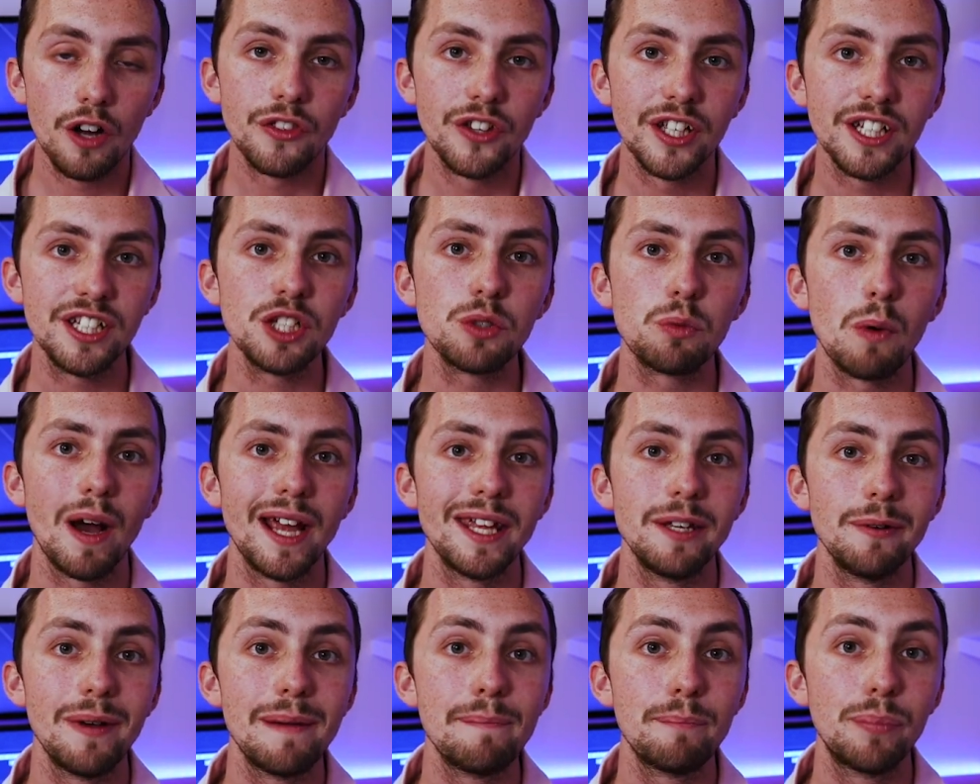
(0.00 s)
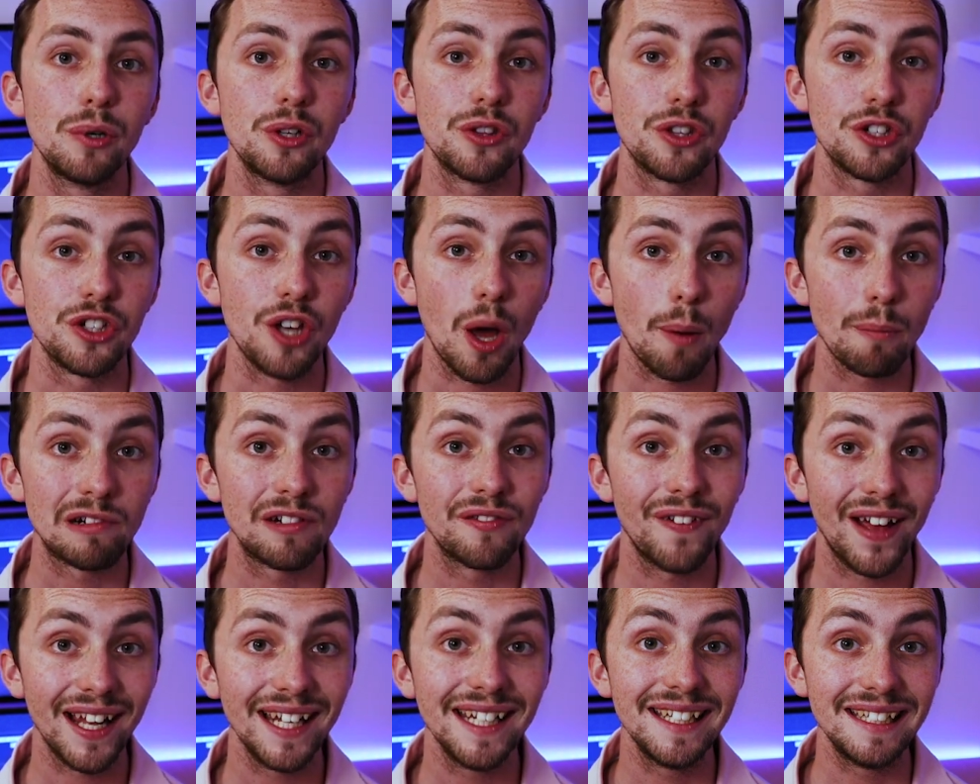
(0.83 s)
This is where you input the number
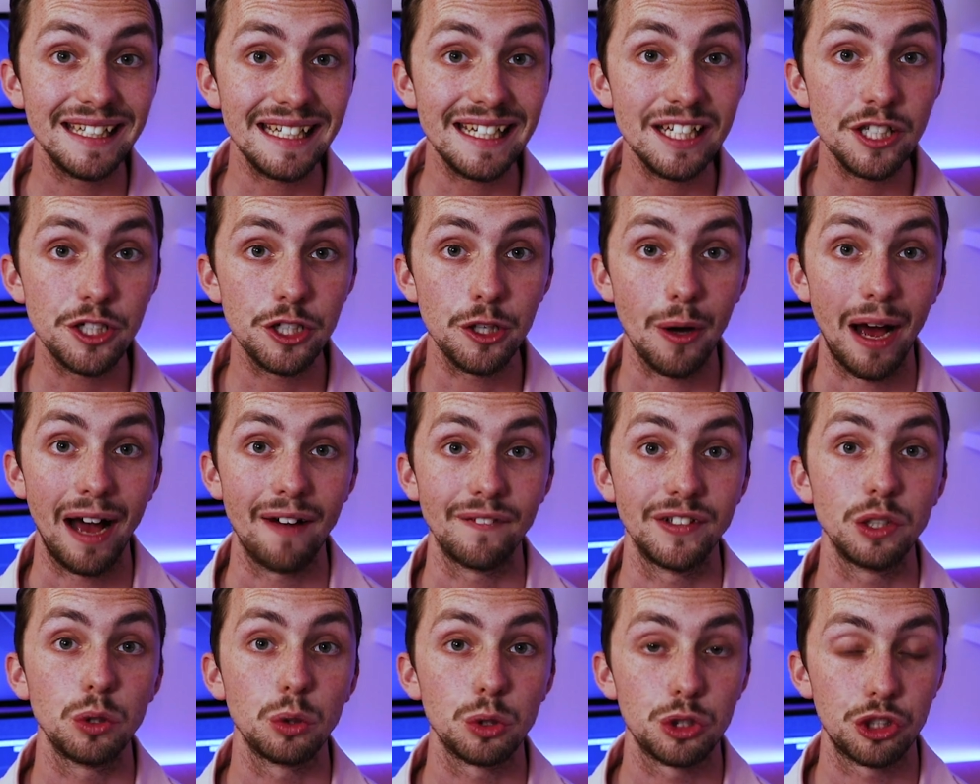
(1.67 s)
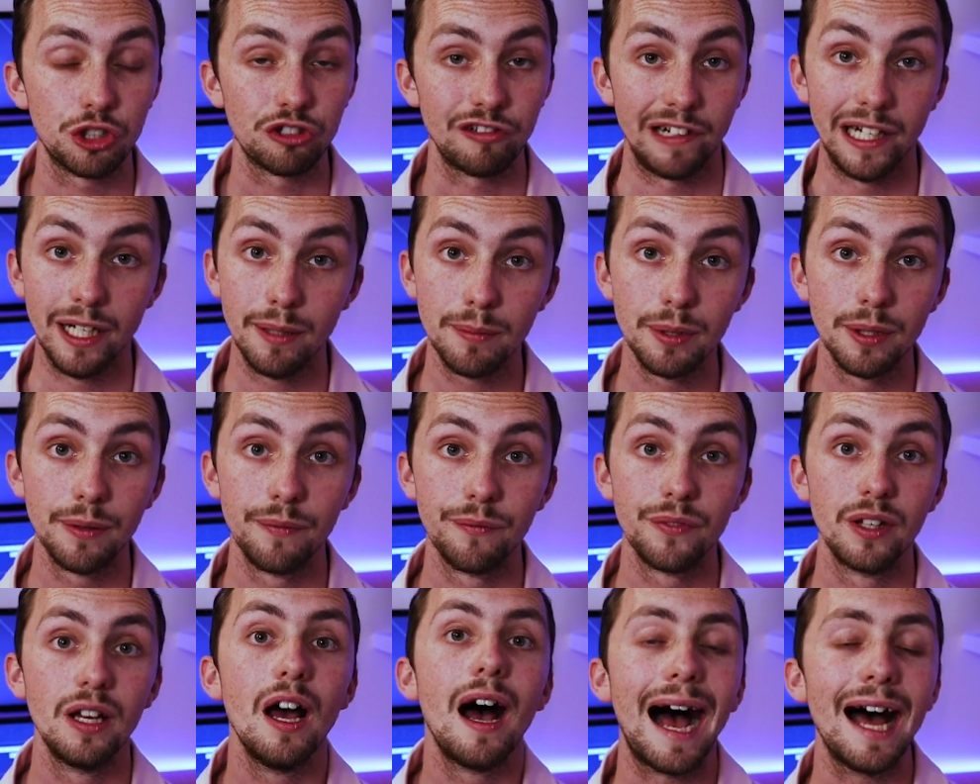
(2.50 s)
of LEDs you have in your strip,
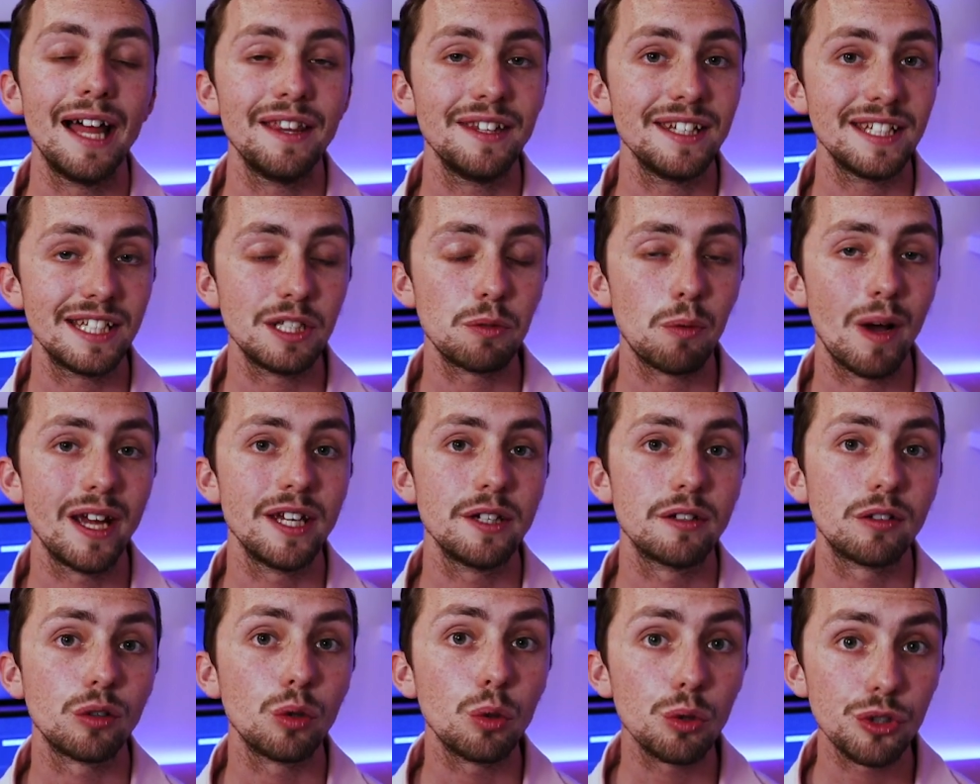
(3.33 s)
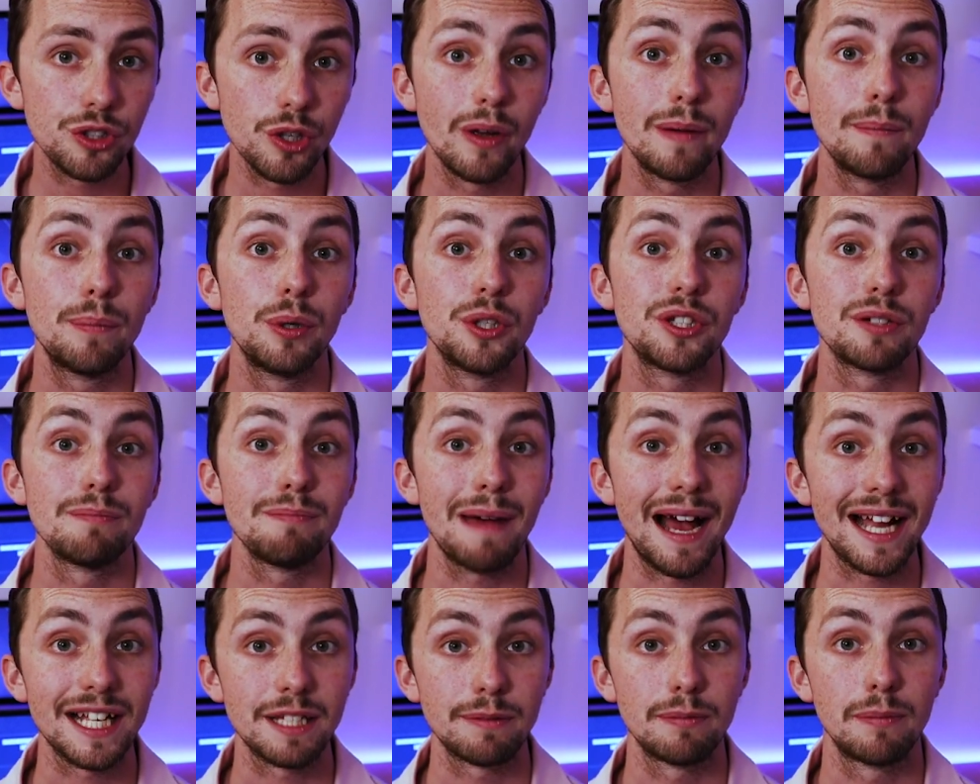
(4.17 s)
and this is where you can also input a
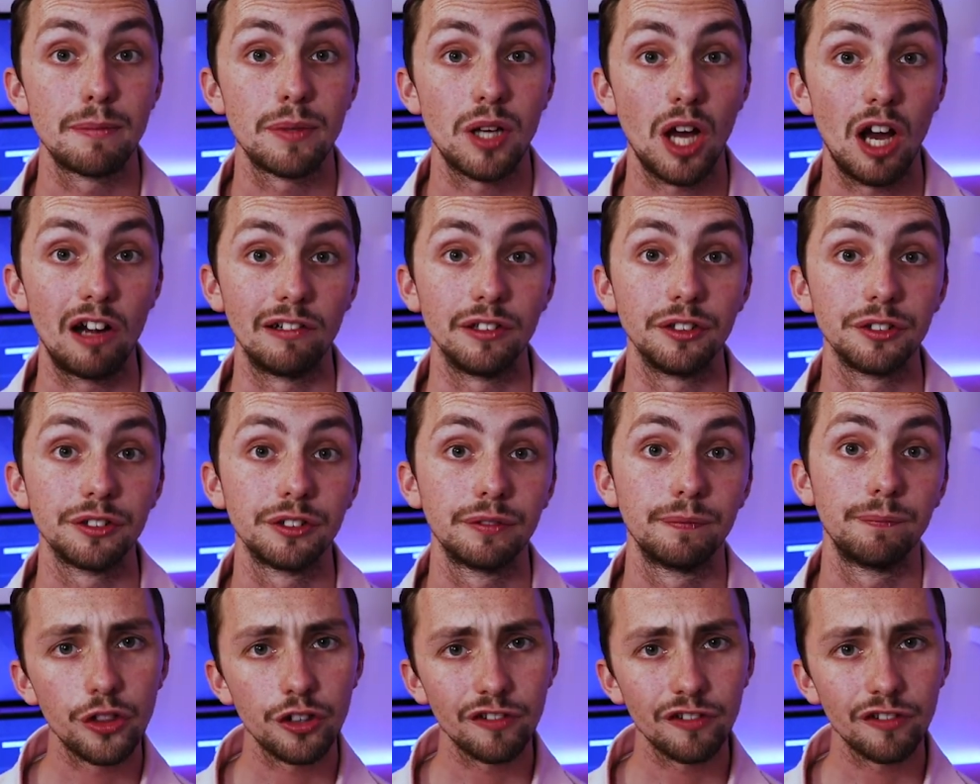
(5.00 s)
maximum current.